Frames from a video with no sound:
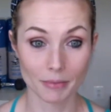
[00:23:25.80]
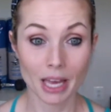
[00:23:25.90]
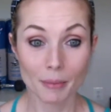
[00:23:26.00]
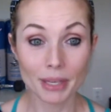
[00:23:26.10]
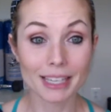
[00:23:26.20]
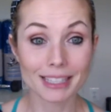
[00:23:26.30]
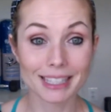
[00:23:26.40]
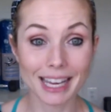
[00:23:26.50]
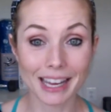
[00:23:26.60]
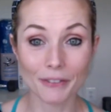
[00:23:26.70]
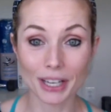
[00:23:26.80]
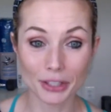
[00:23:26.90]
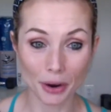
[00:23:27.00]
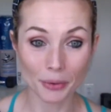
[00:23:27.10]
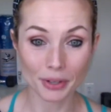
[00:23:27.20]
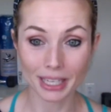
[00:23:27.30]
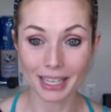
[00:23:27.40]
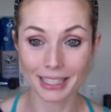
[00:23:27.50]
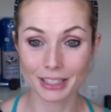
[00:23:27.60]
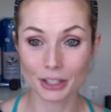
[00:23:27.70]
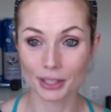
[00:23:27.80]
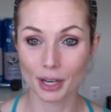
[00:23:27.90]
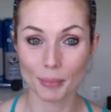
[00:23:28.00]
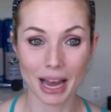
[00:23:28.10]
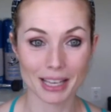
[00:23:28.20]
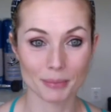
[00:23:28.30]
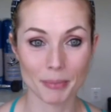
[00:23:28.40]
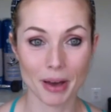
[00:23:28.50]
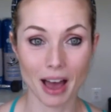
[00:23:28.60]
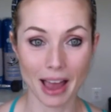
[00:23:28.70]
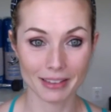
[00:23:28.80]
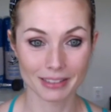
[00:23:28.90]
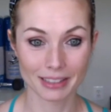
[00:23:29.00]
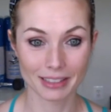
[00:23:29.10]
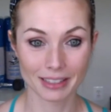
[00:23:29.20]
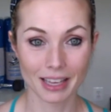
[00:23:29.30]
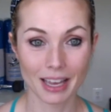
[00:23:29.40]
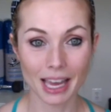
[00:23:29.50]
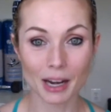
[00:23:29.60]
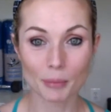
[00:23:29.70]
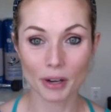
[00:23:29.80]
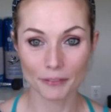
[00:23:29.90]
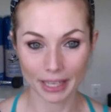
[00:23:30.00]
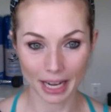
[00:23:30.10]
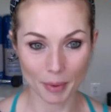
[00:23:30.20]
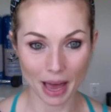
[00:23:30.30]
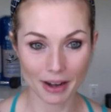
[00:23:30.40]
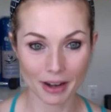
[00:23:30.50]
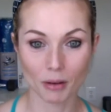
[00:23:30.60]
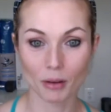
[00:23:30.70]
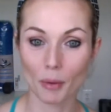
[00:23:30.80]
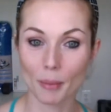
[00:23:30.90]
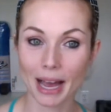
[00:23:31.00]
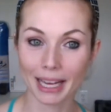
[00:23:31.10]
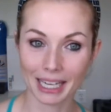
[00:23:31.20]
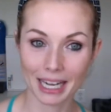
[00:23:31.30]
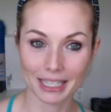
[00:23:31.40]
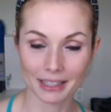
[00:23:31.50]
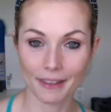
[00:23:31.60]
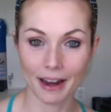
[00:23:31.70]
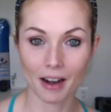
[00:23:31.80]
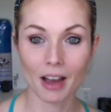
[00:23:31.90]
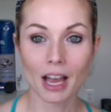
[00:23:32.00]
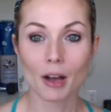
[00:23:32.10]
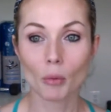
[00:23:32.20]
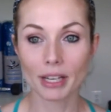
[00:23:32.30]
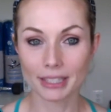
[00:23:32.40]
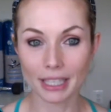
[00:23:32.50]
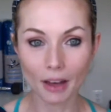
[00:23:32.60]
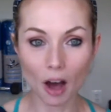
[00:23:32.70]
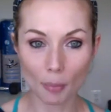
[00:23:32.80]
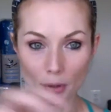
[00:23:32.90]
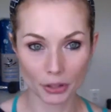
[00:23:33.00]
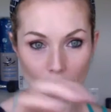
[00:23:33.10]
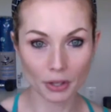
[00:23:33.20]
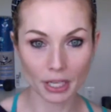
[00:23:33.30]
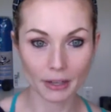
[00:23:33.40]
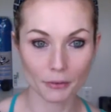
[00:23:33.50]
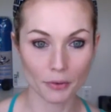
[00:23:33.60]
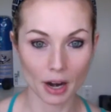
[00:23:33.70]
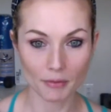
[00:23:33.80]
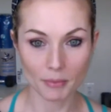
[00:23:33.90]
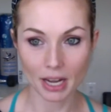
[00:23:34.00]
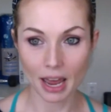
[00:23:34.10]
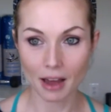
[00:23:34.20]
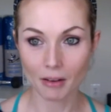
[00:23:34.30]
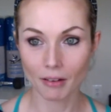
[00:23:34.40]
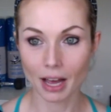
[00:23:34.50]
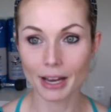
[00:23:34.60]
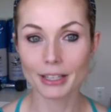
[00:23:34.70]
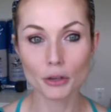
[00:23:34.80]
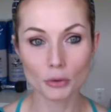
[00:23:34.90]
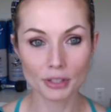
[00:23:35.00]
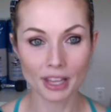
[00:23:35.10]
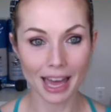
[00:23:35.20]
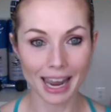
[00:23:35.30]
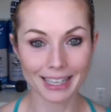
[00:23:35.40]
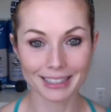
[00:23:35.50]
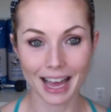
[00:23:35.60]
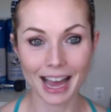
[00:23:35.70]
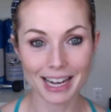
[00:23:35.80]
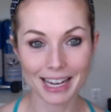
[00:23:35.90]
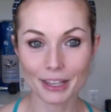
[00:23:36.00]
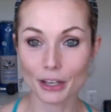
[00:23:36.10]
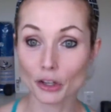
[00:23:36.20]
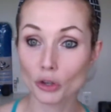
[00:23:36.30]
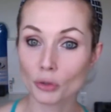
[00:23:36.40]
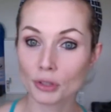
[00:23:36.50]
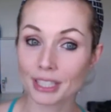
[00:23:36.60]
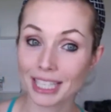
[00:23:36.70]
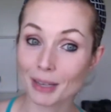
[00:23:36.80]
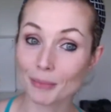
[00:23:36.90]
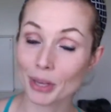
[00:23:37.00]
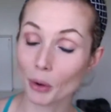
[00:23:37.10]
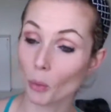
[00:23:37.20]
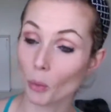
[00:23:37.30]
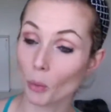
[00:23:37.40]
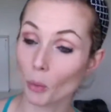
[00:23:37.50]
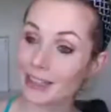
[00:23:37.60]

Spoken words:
Because if I don't, it's just going to pass me by. And I'm going to forget about it, or I'll go back and it isn't there. When I see the opportunity in front of me now, I use that anxiety that used to keep me away